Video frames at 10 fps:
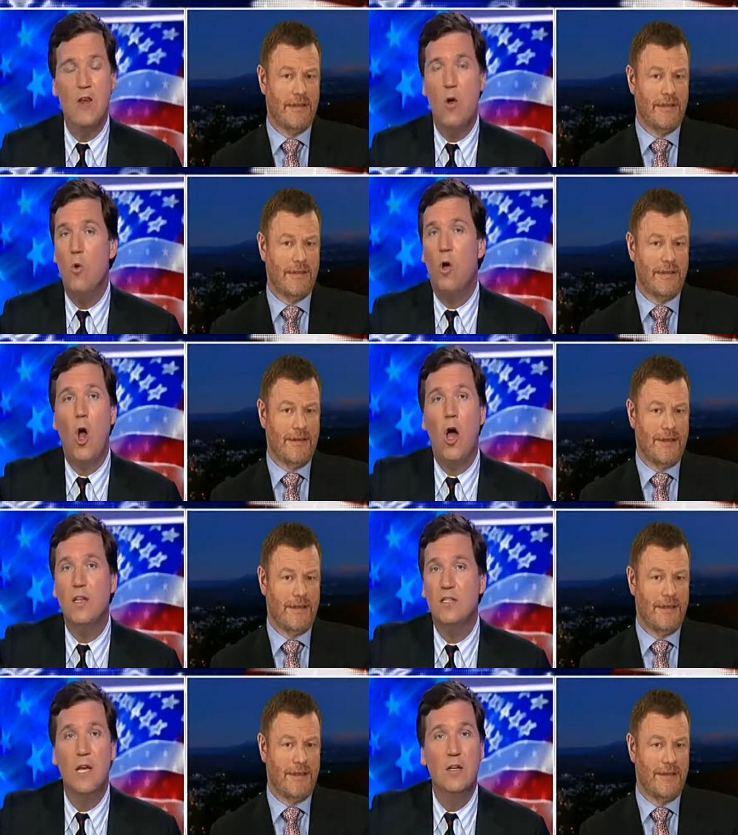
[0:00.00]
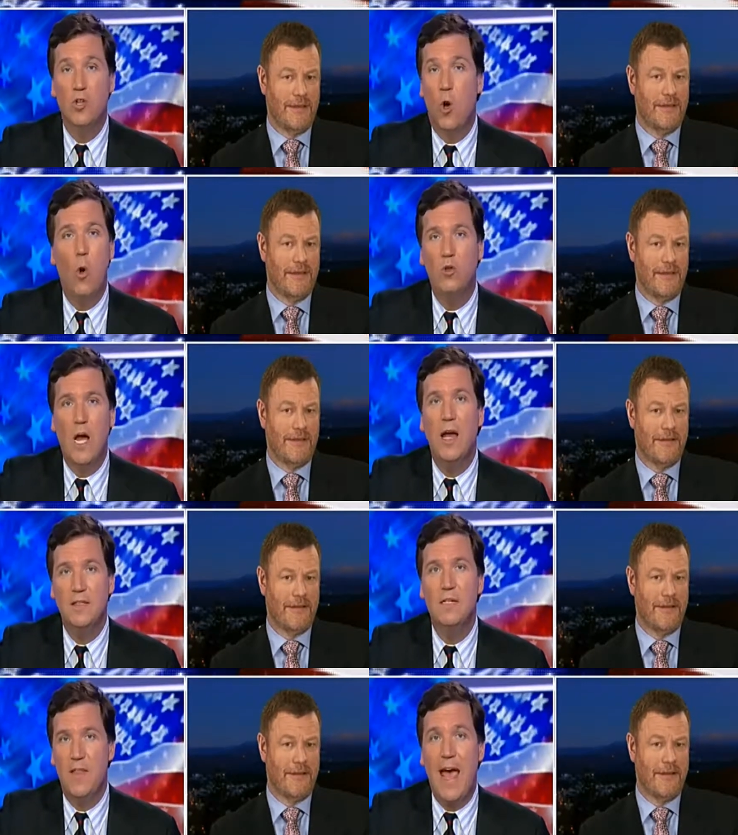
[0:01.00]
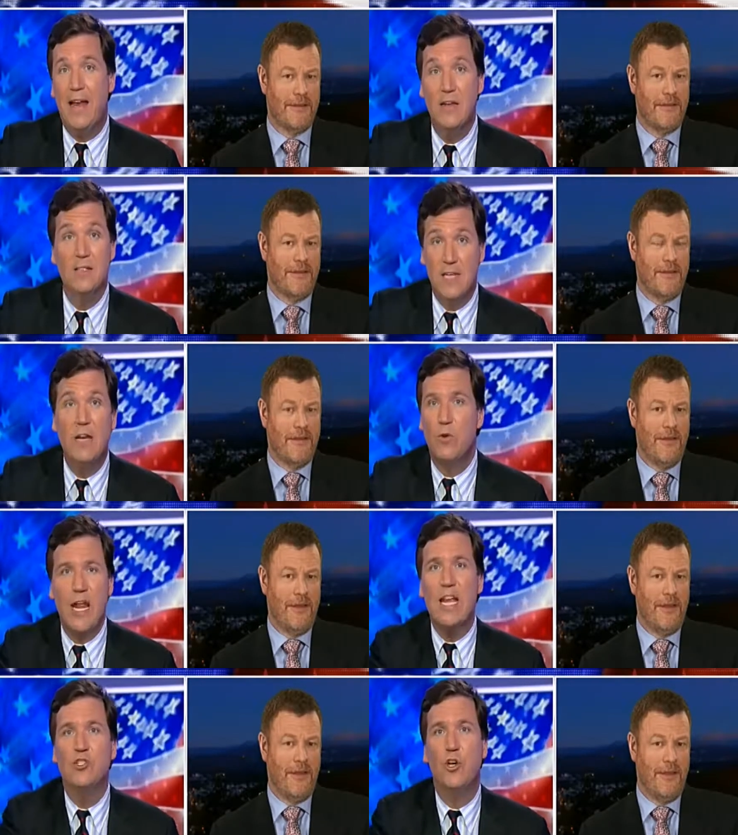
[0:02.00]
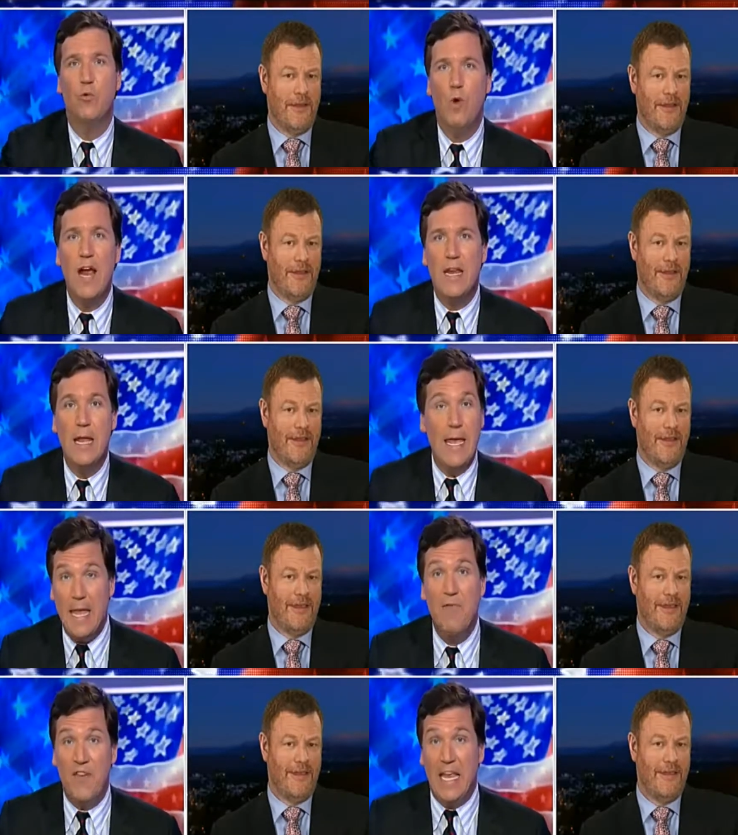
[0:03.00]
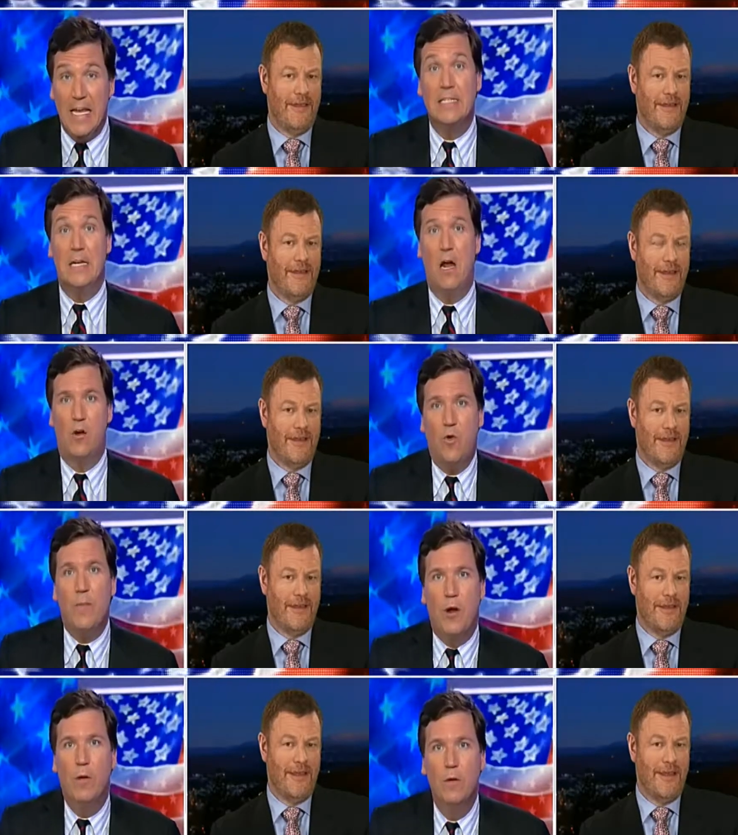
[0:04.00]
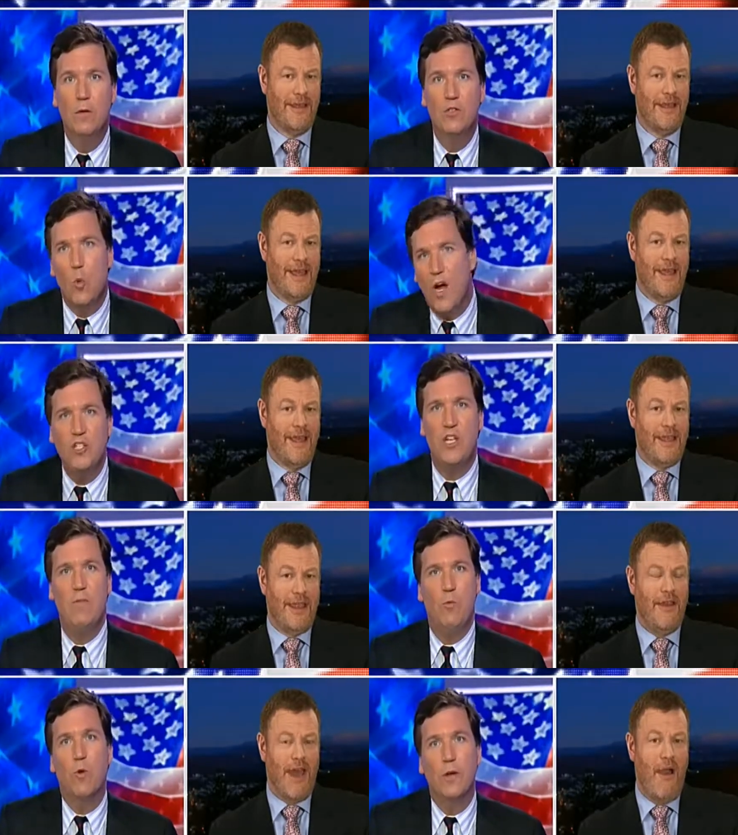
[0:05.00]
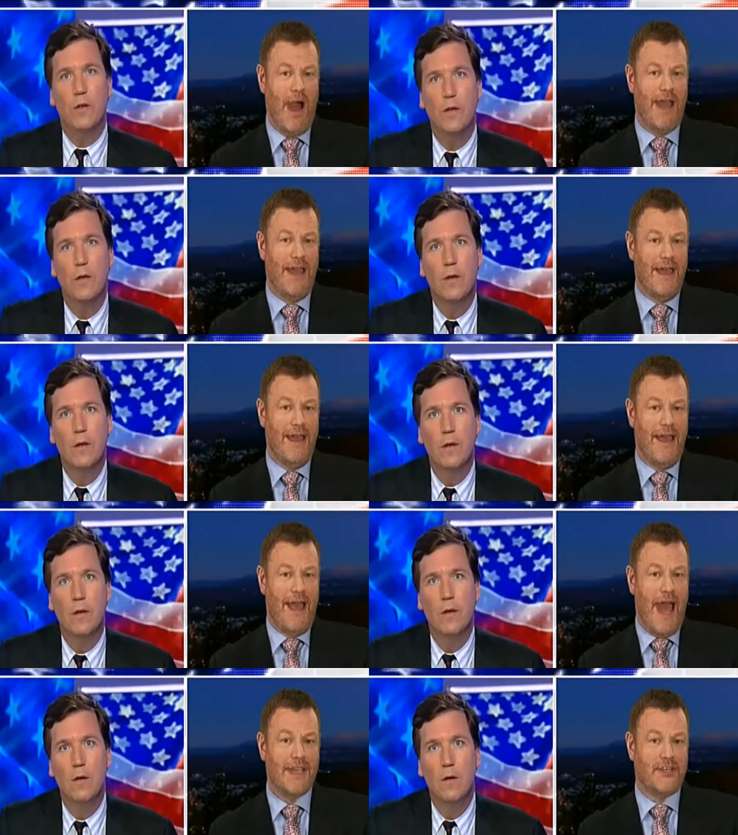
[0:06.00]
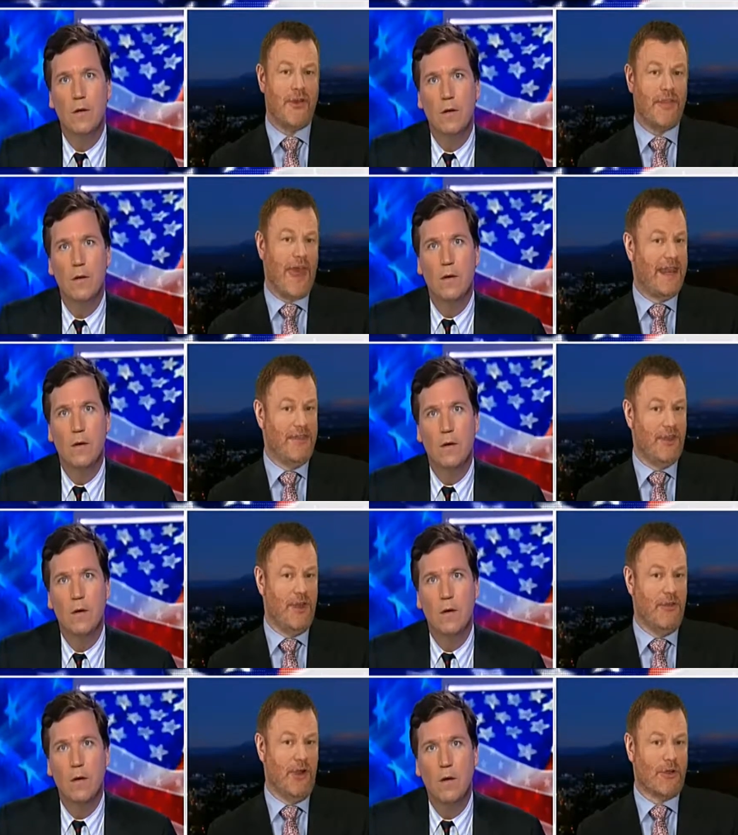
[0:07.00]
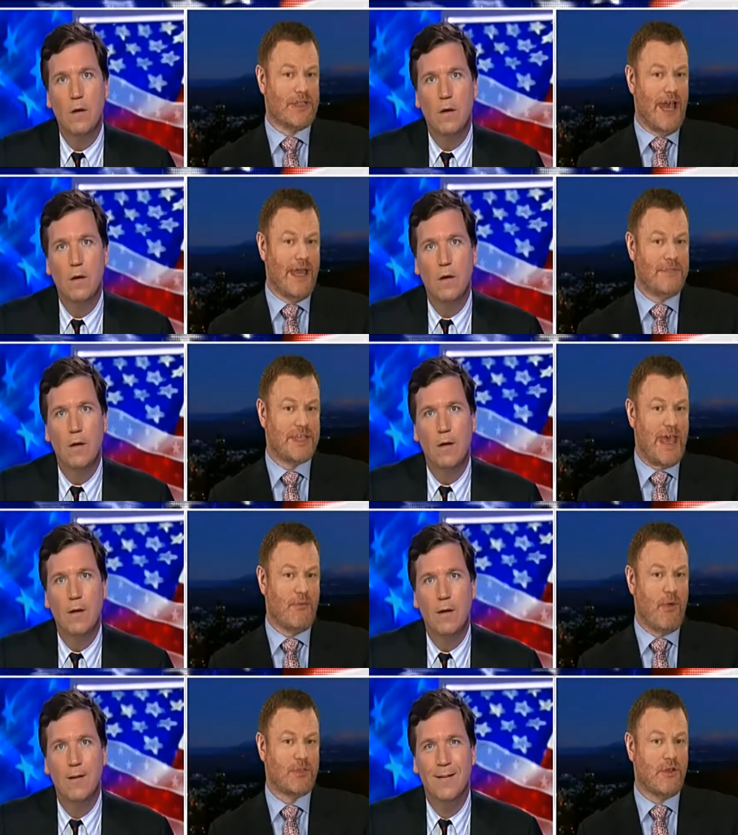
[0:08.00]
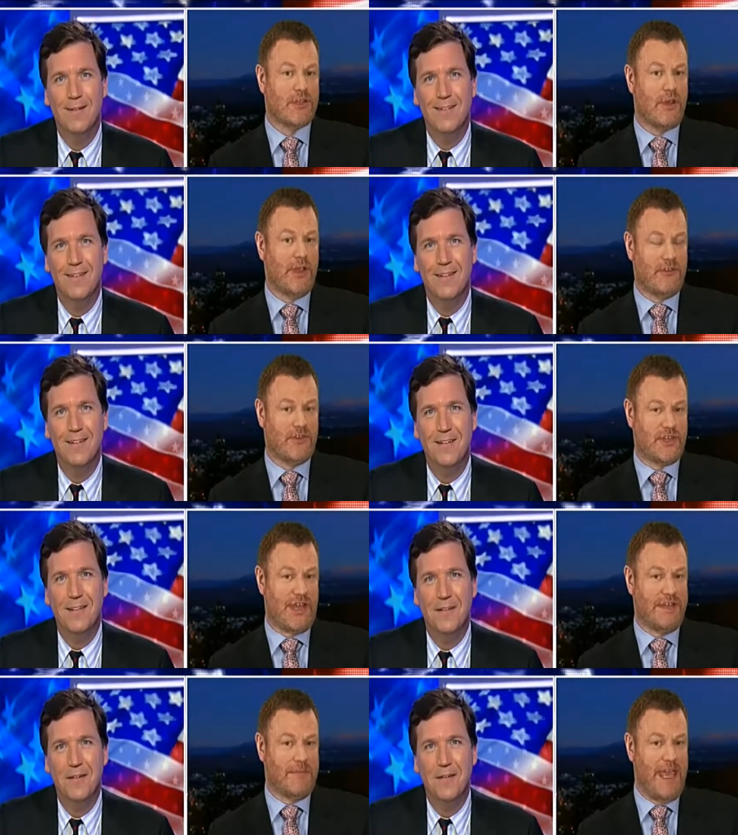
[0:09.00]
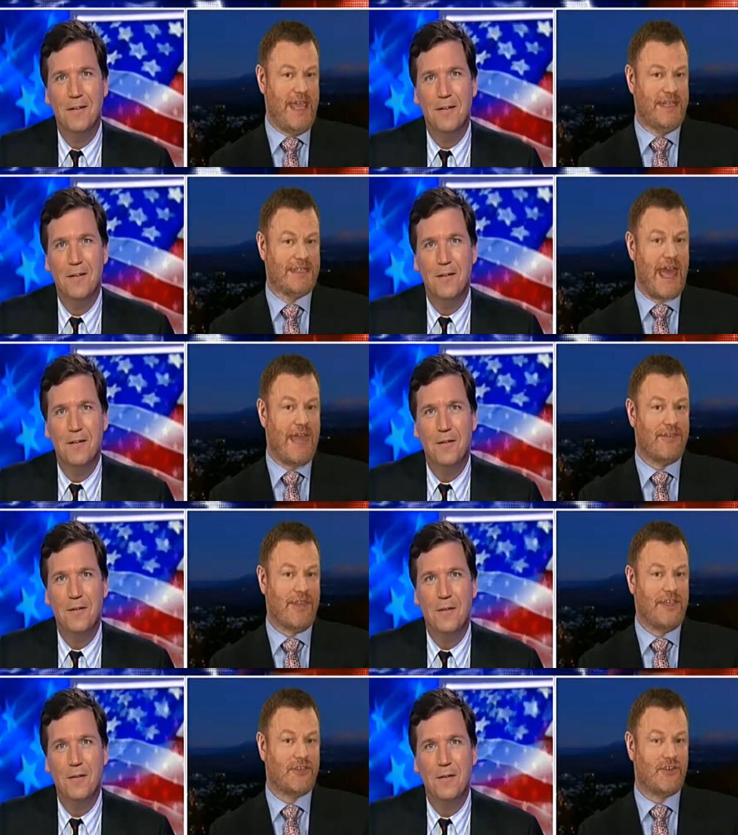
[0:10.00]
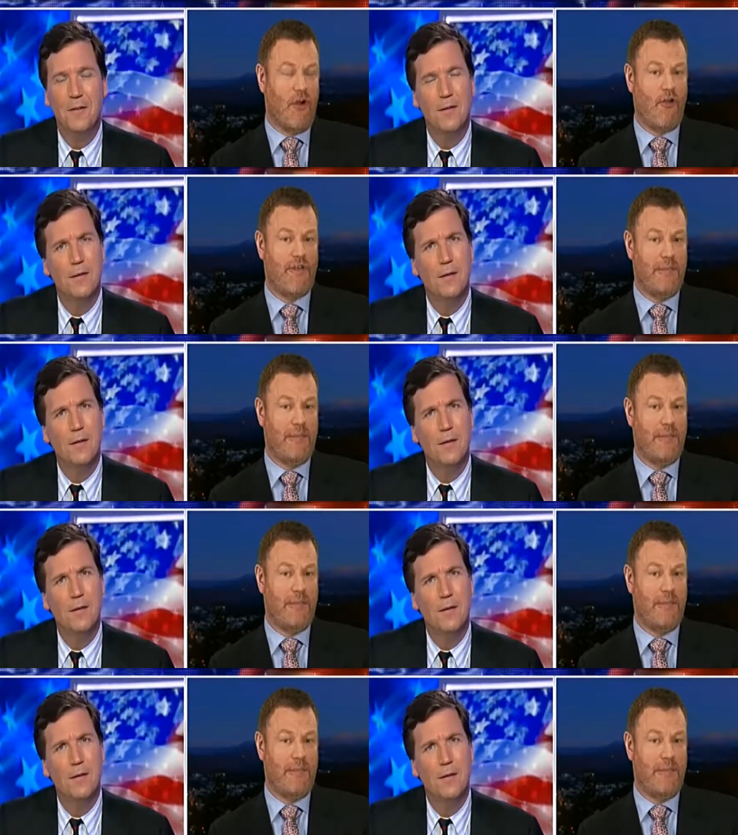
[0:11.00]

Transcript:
Speaker 1: no cause to hold on to that sacred ancient right if he isn't a criminal. So why should he yeah, be worried?
Speaker 2: No, I I saw that in the New York Times, and what was also interesting to me is that the story